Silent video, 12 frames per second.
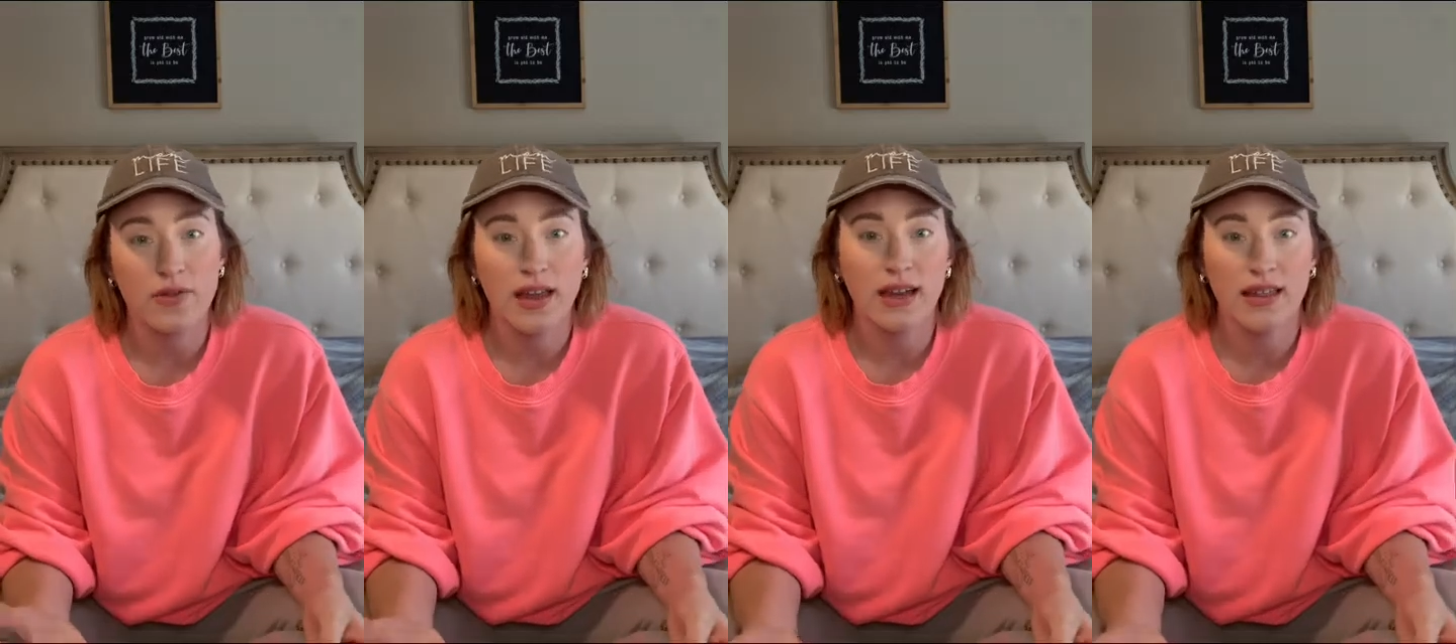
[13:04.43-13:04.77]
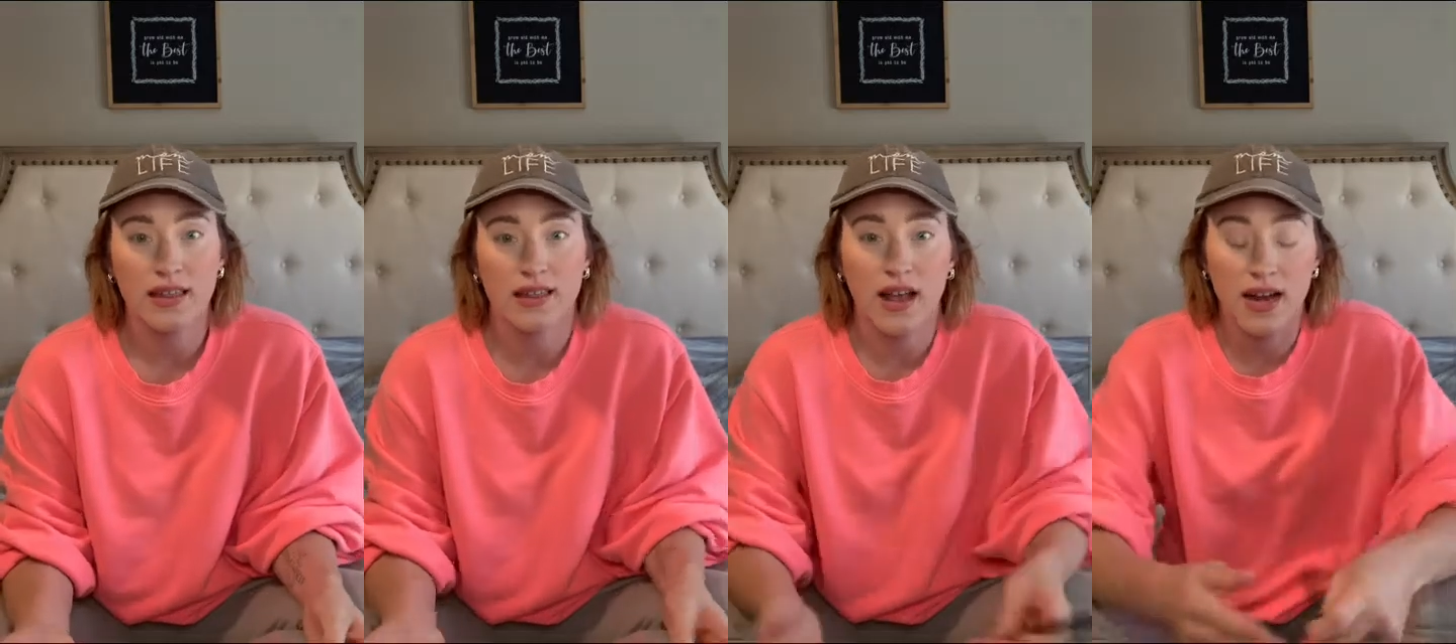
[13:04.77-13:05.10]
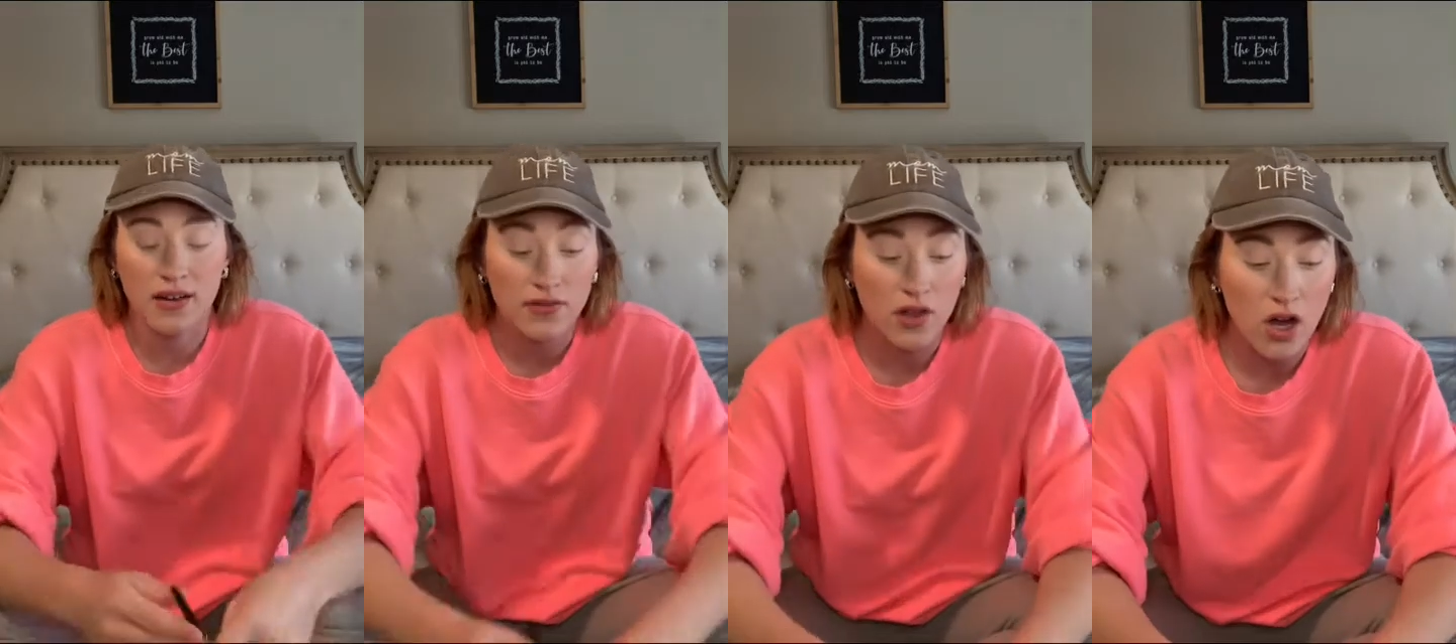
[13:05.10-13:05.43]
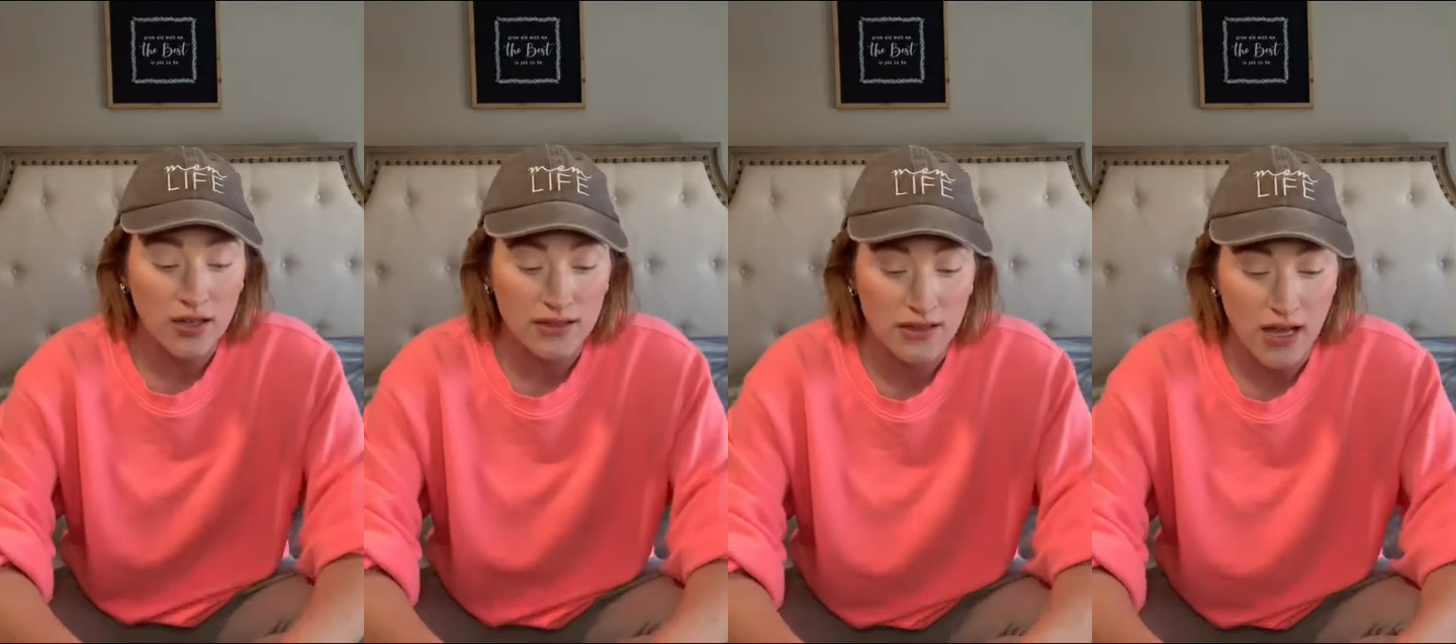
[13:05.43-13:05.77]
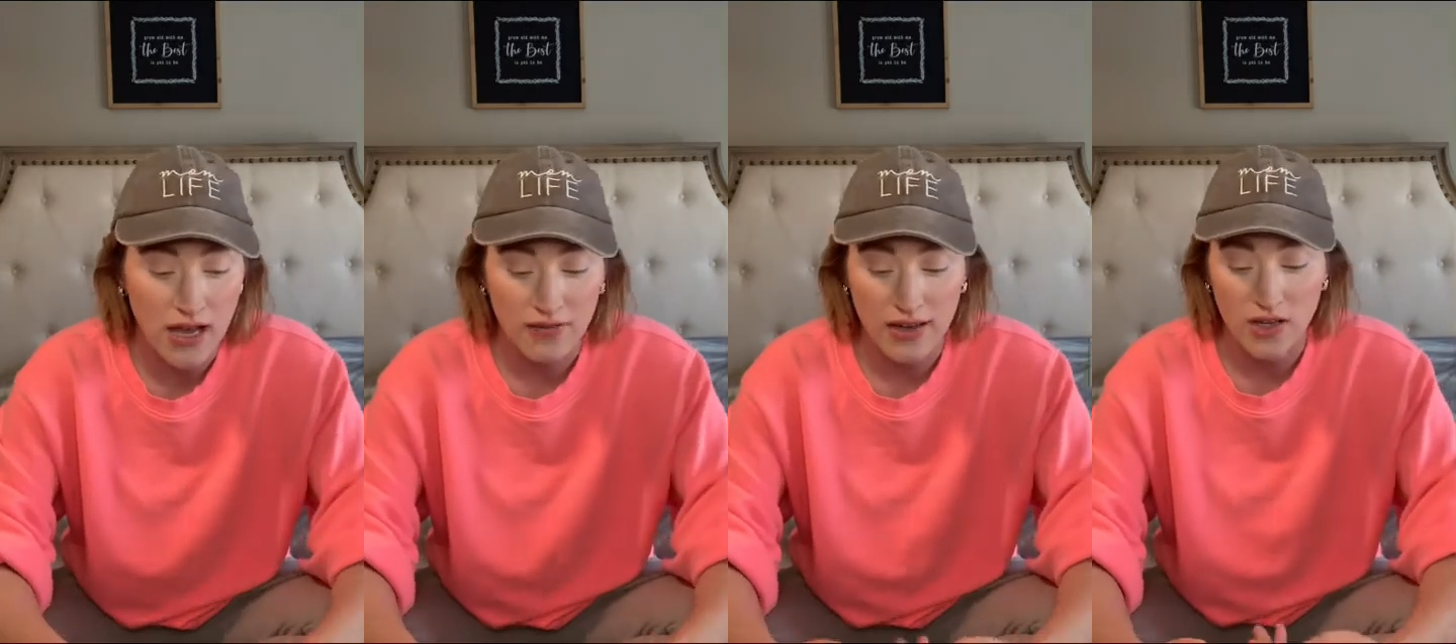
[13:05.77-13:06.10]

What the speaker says: with any kind of loss in life,